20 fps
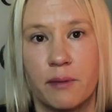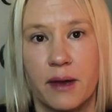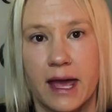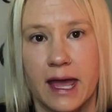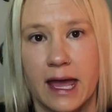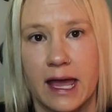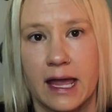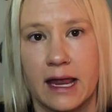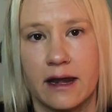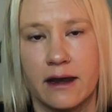
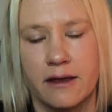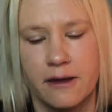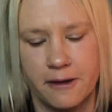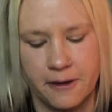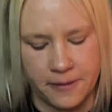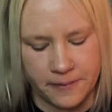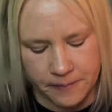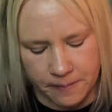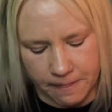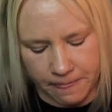pain
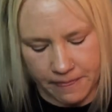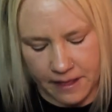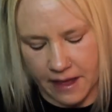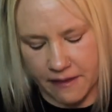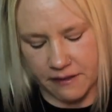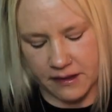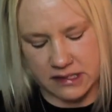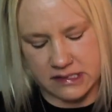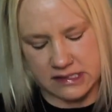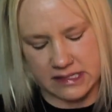
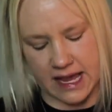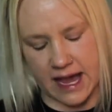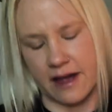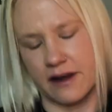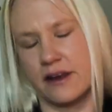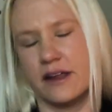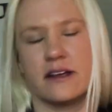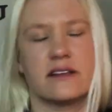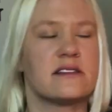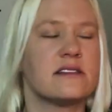and the
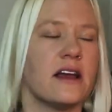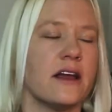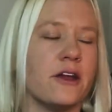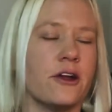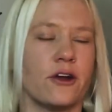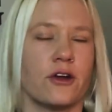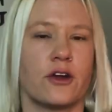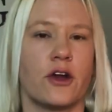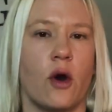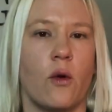sadness that
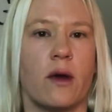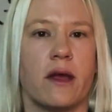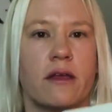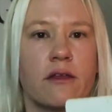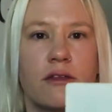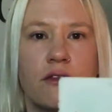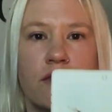you're going